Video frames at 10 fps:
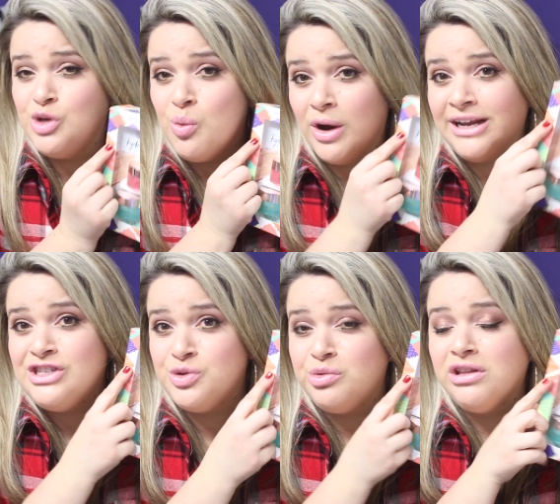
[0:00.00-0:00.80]
to what
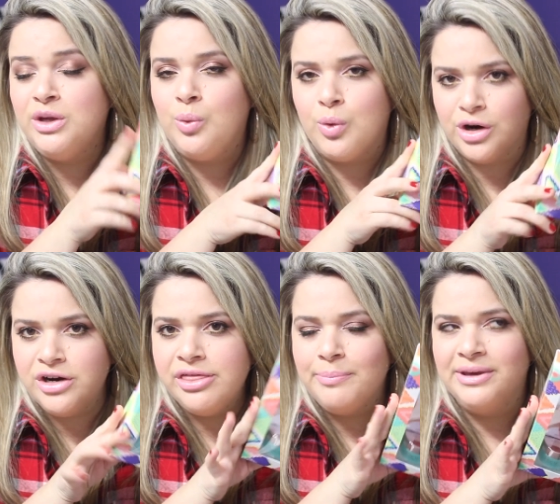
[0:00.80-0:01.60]
it's really
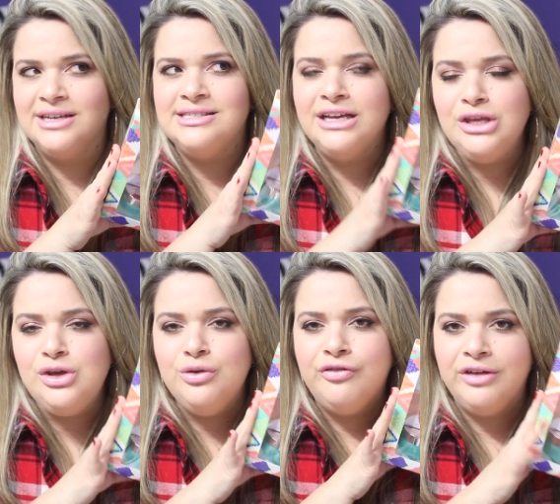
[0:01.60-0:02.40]
worth because
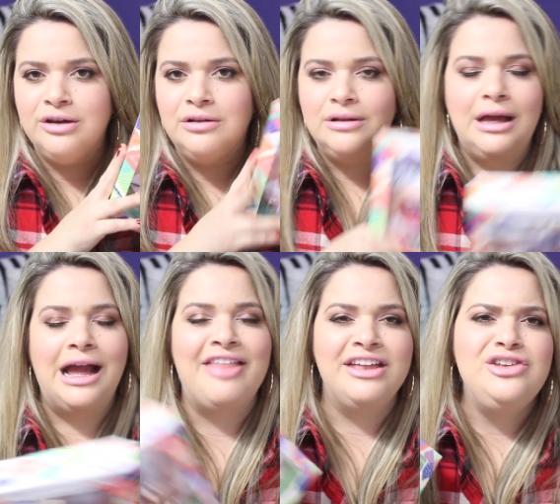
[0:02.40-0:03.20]
then you feel
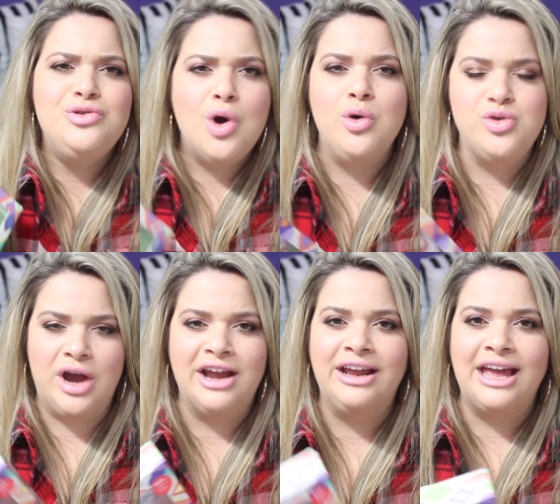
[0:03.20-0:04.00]
and then you know you're
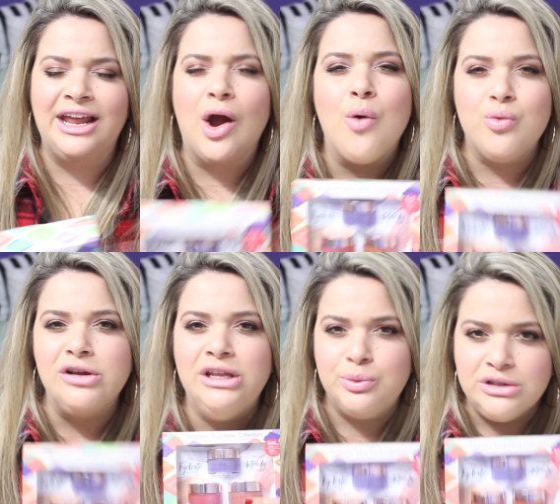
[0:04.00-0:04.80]
kind of getting a
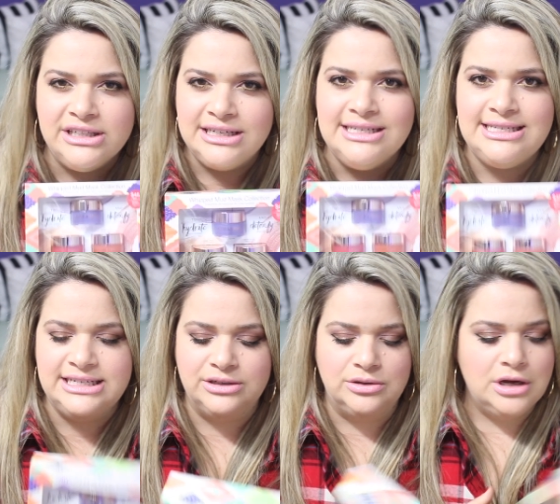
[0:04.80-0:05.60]
really really good
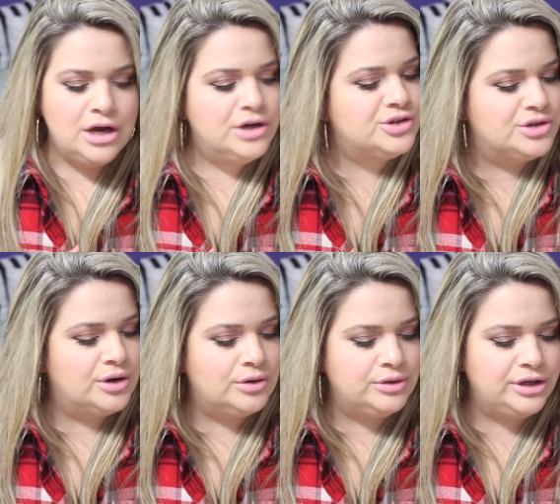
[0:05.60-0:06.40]
deal
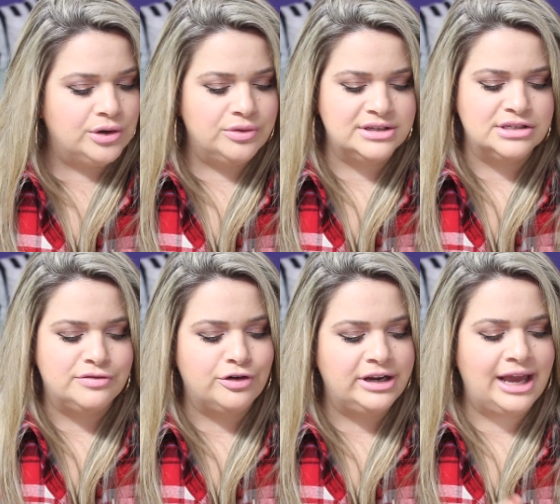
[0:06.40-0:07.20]
so, you know, this
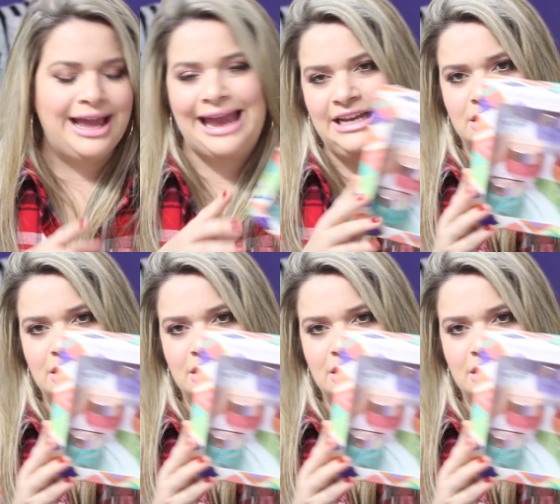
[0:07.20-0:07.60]
is $48,